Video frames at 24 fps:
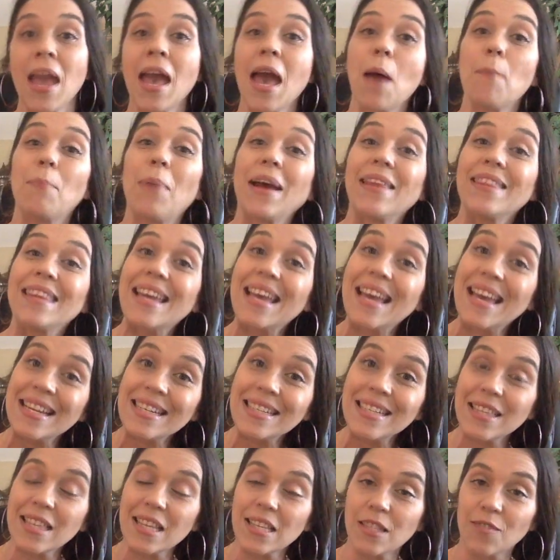And by the
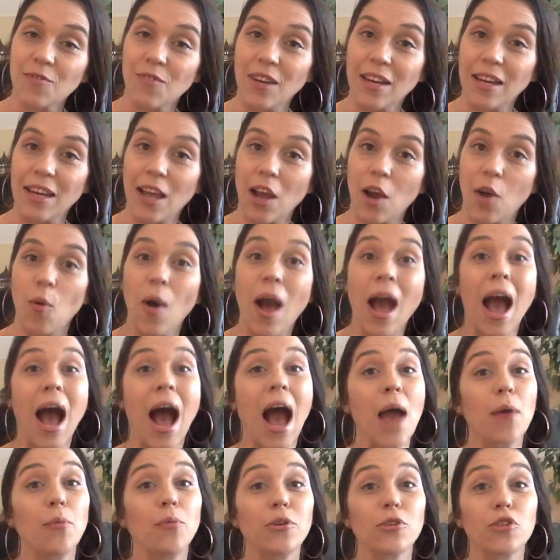end of this video,
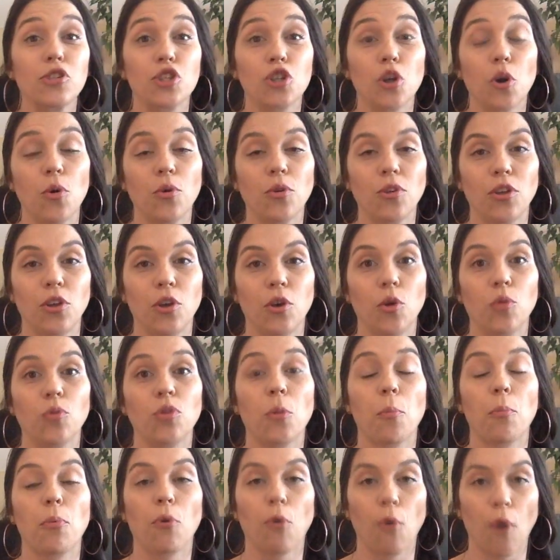I will show you
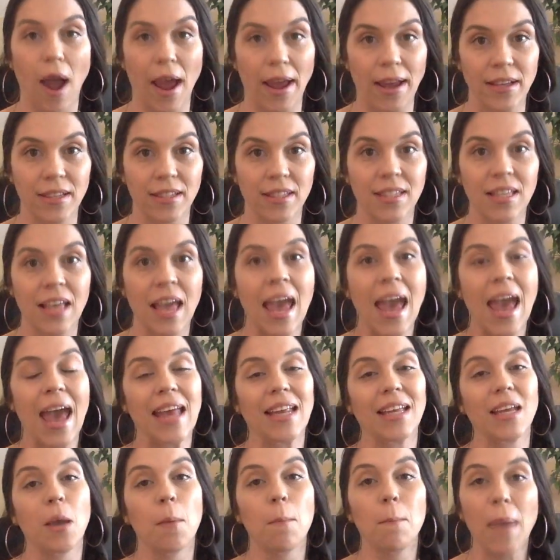the price
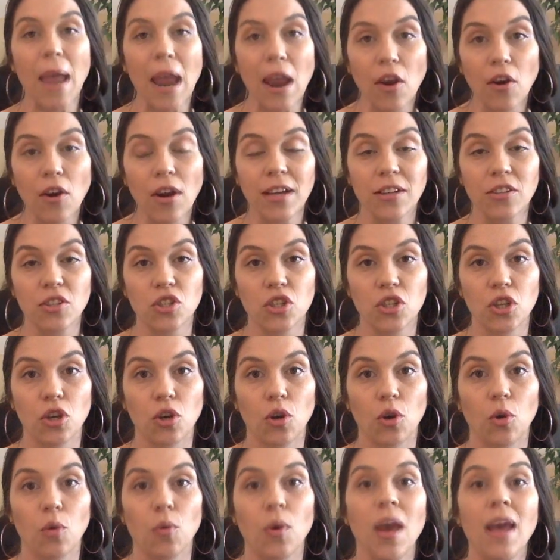and compare it
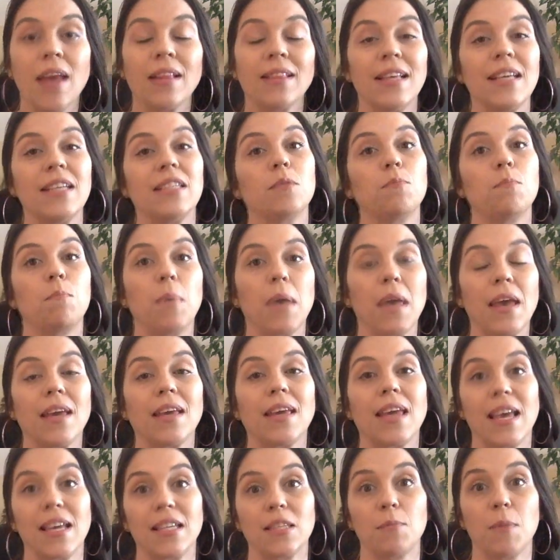to these
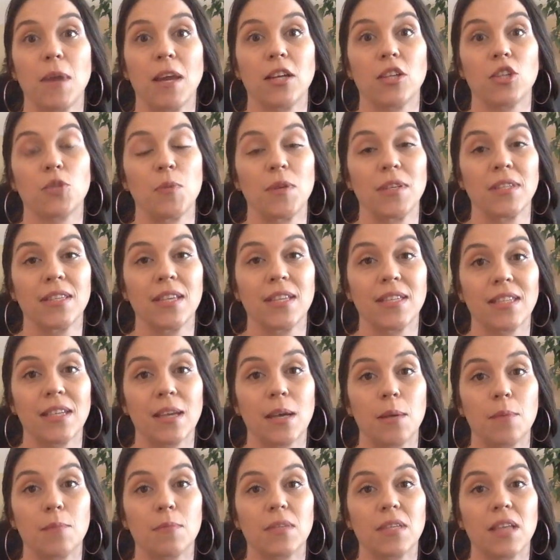big case management
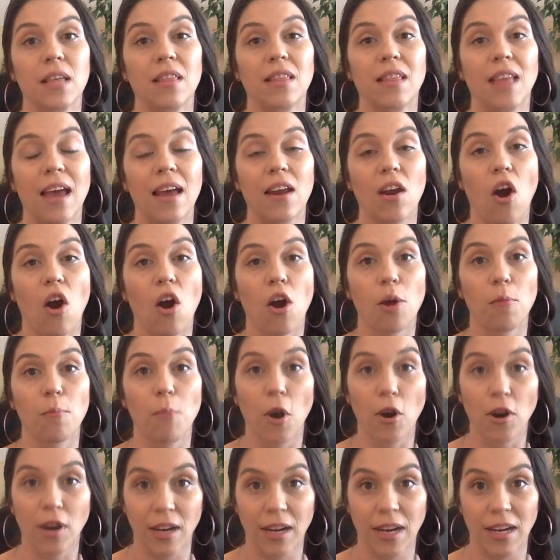systems that are
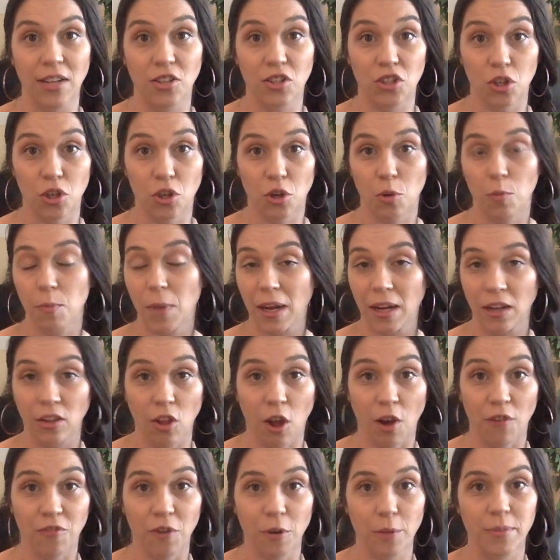marketed to many
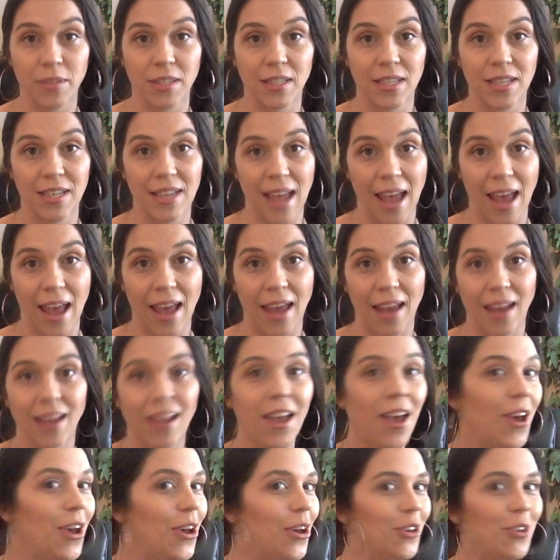law firms today.
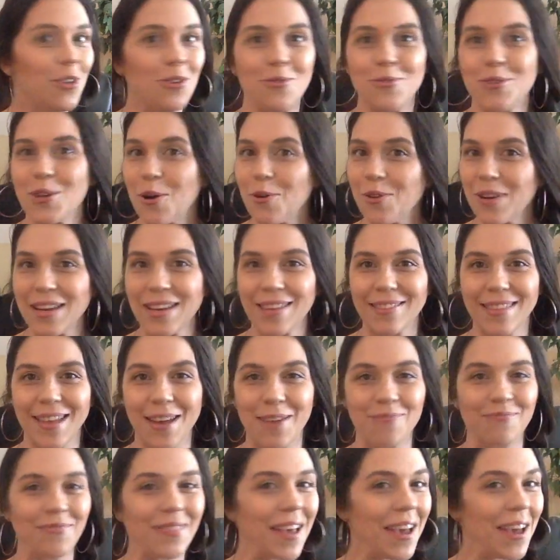You don't need
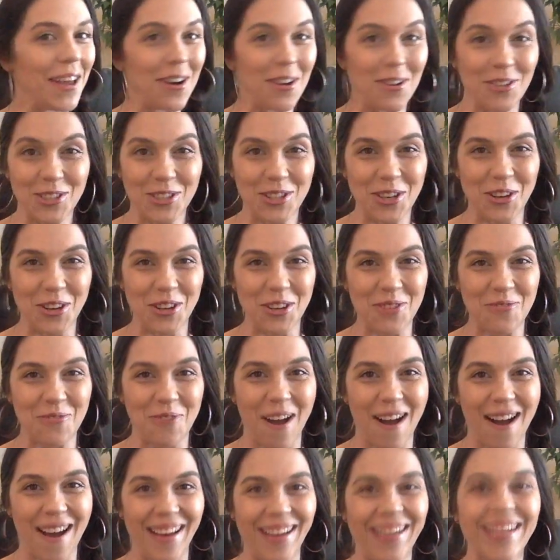them, and I'll show you
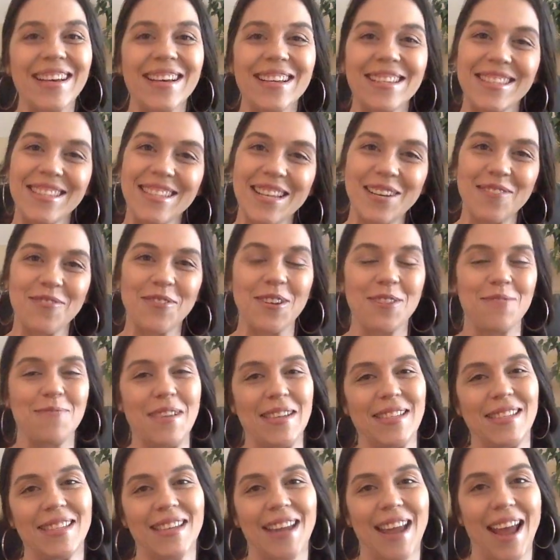why. Stick with
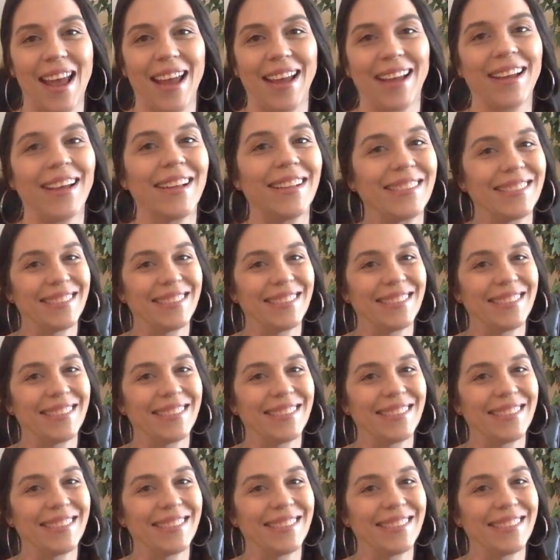me today.